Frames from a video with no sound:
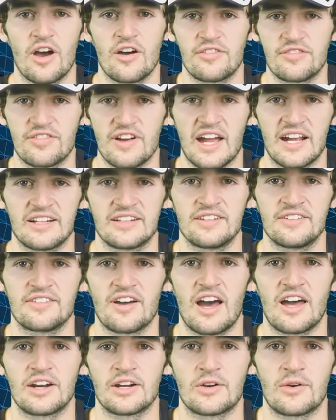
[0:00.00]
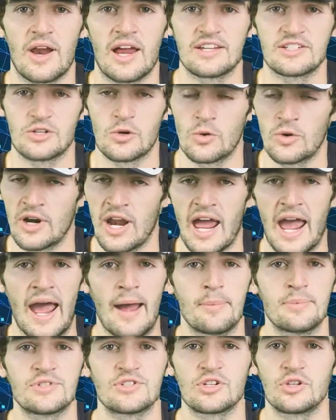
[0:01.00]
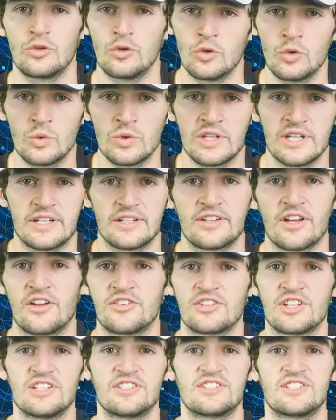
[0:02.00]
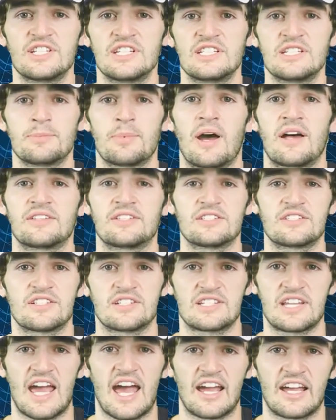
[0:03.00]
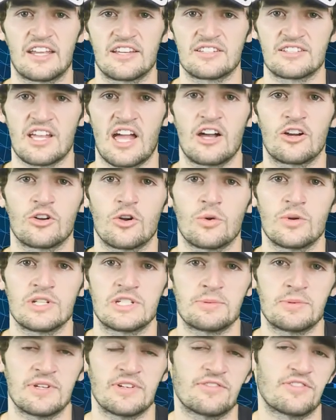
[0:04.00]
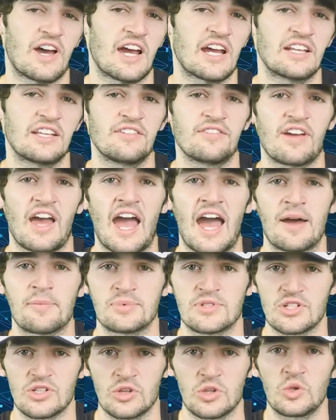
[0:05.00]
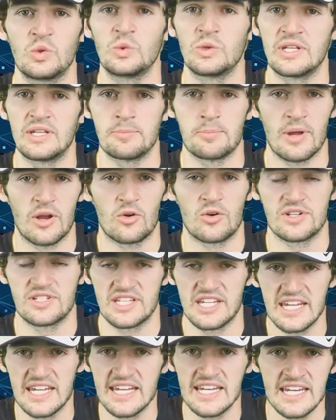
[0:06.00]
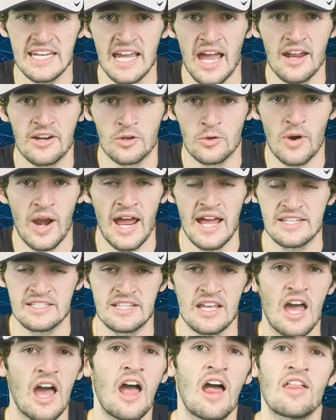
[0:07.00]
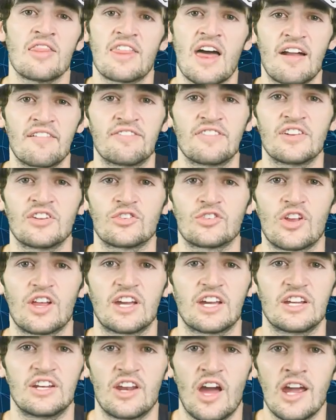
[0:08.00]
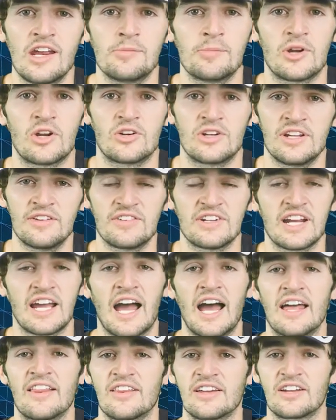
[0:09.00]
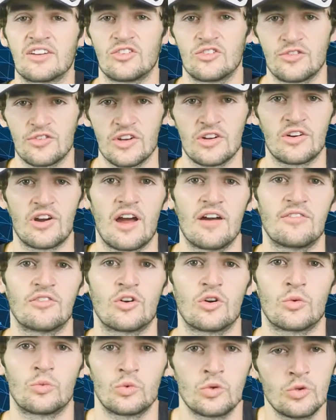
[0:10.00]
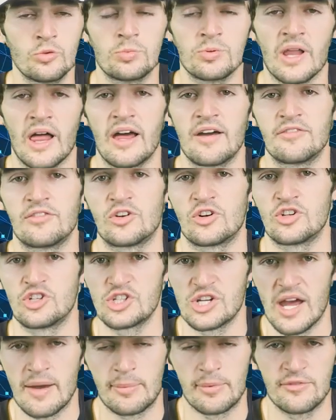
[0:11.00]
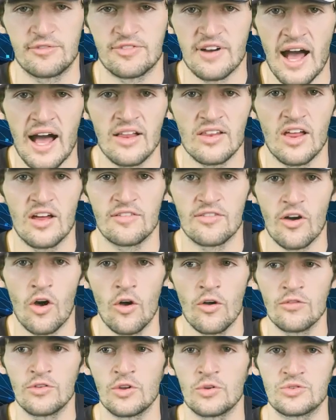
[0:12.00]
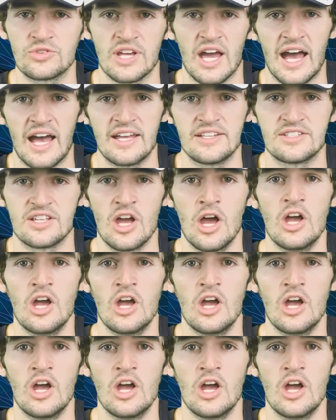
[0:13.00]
effective on a grass court? Absolutely it does. Is Tsitsipas' attacking style going to be effective? Absolutely. Berrettini on grass, that feels like a nightmare. And even a guy like a Zverev or a Rublev or a Shapovalov, all of those guys,